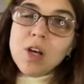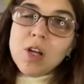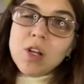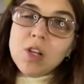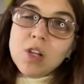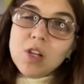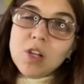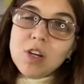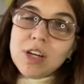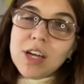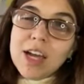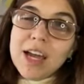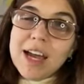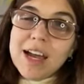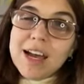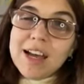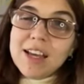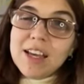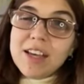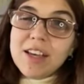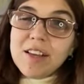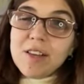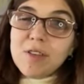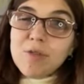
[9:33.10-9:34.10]
look
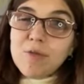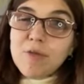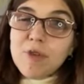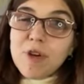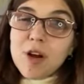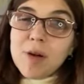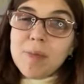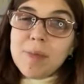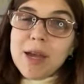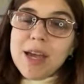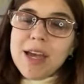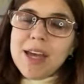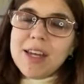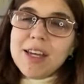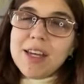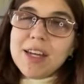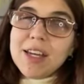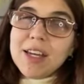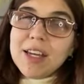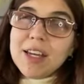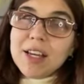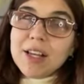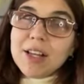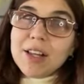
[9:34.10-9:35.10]
at its verb
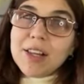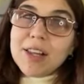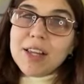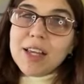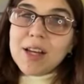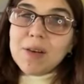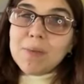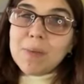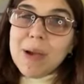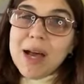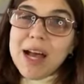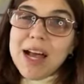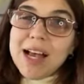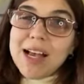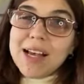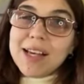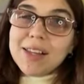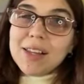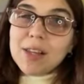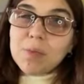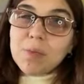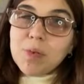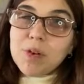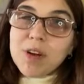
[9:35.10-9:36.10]
endings in
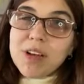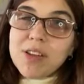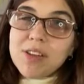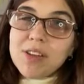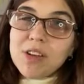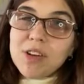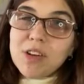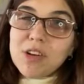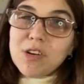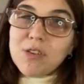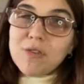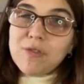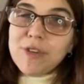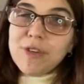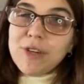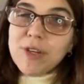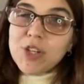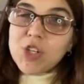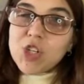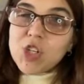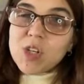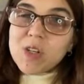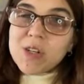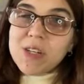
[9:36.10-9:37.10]
past, present, or
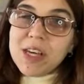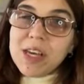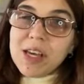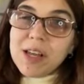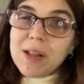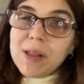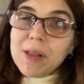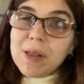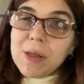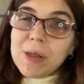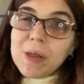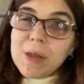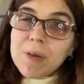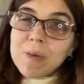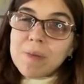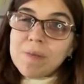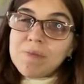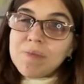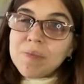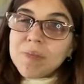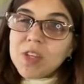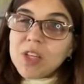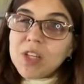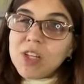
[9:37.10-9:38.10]
future tense.
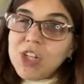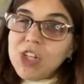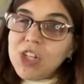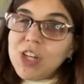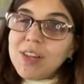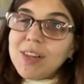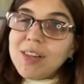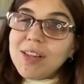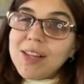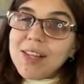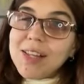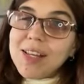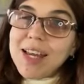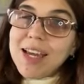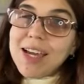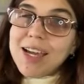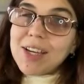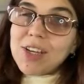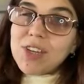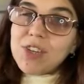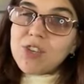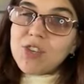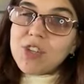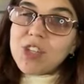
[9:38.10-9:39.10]
Just as an
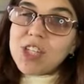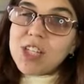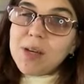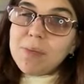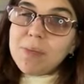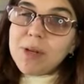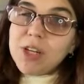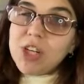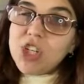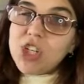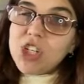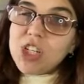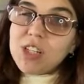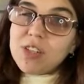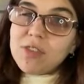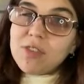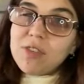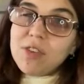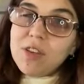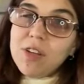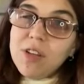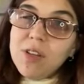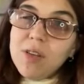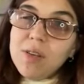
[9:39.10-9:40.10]
extra tip in
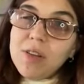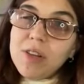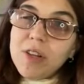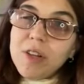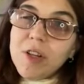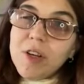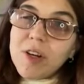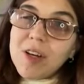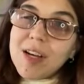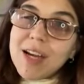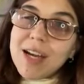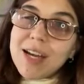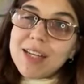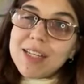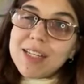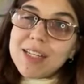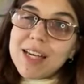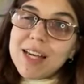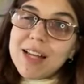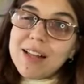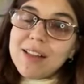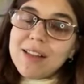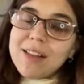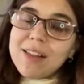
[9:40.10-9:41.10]
general, look at
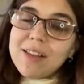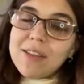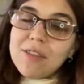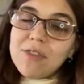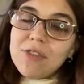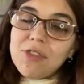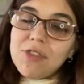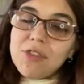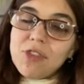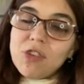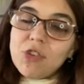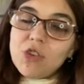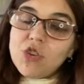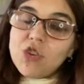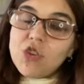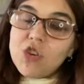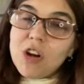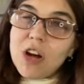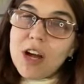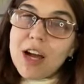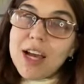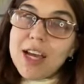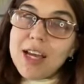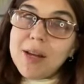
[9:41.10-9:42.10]
tenses,
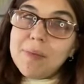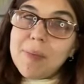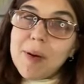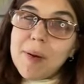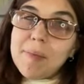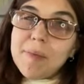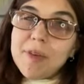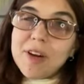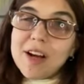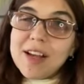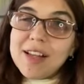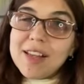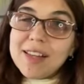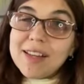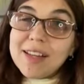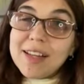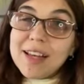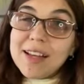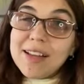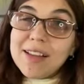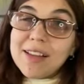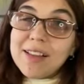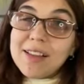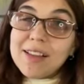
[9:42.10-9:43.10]
try and memorize
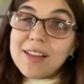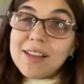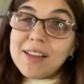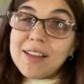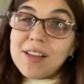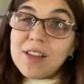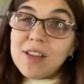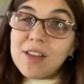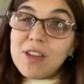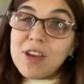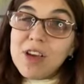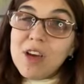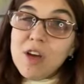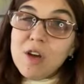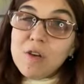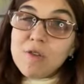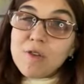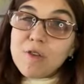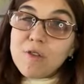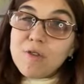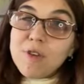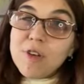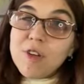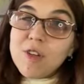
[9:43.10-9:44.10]
tenses.
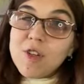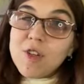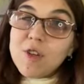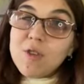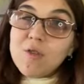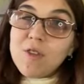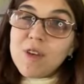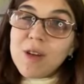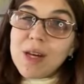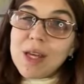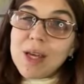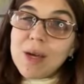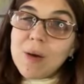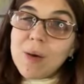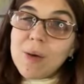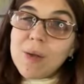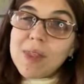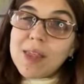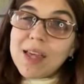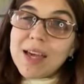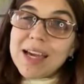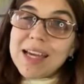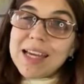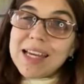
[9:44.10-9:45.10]
For future
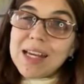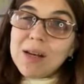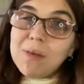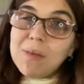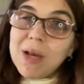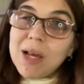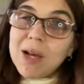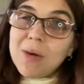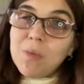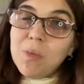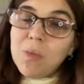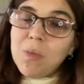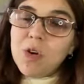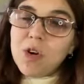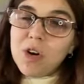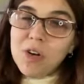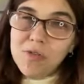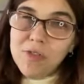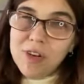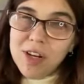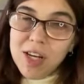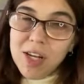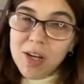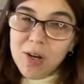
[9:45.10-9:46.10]
videos, I can make more
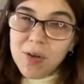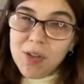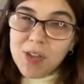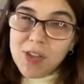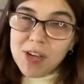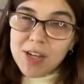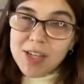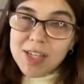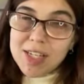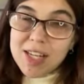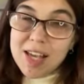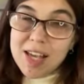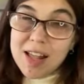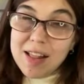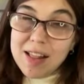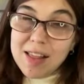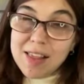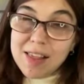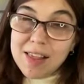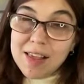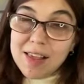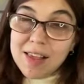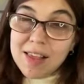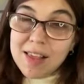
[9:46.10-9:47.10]
videos on
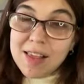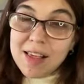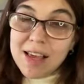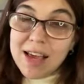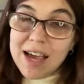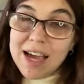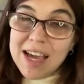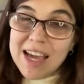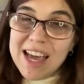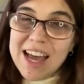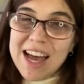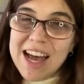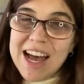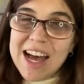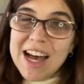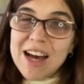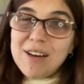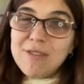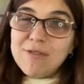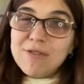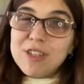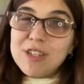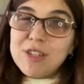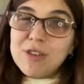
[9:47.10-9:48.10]
tenses. I
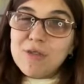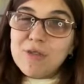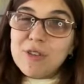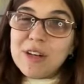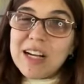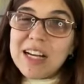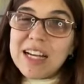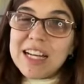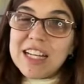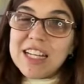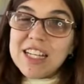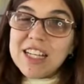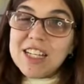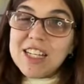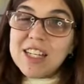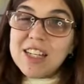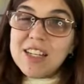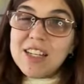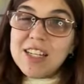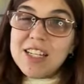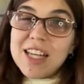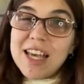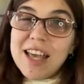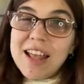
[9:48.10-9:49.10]
have defined
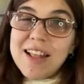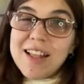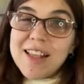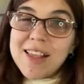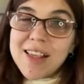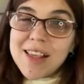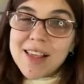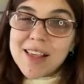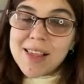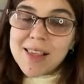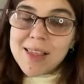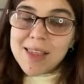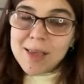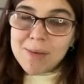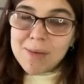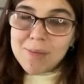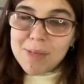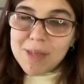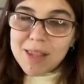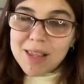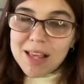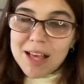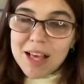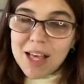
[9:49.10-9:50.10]
tenses
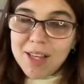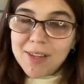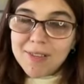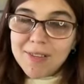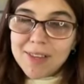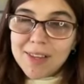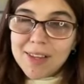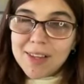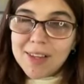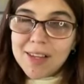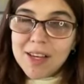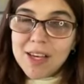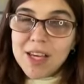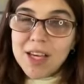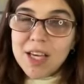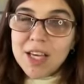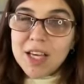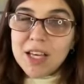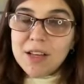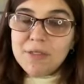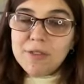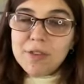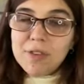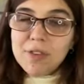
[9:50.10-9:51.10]
themselves.
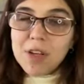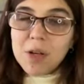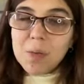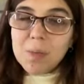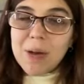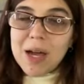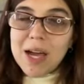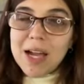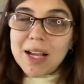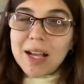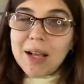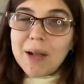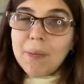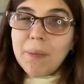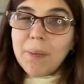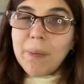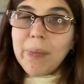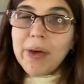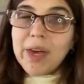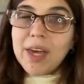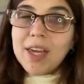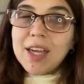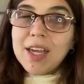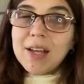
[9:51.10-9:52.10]
If you look back at
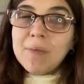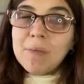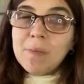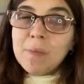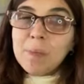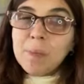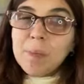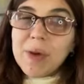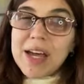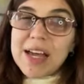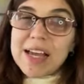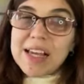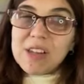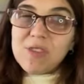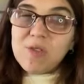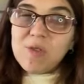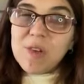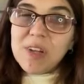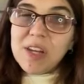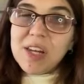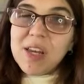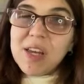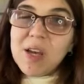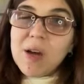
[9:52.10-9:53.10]
my past
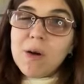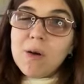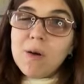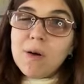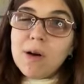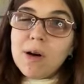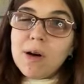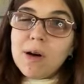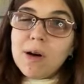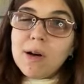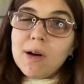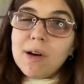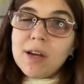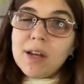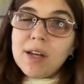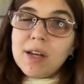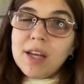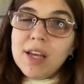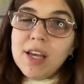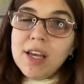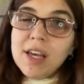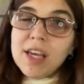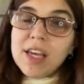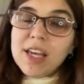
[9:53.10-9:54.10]
video on
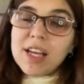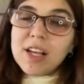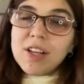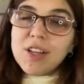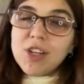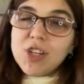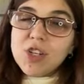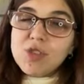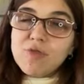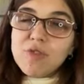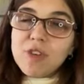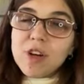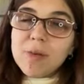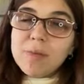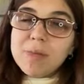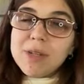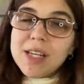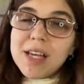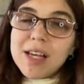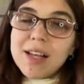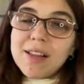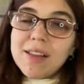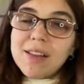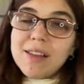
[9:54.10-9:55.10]
English verb
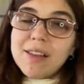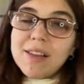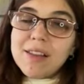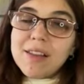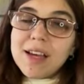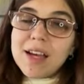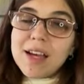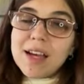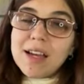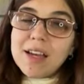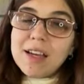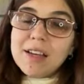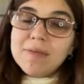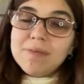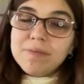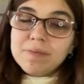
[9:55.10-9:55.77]
tenses, I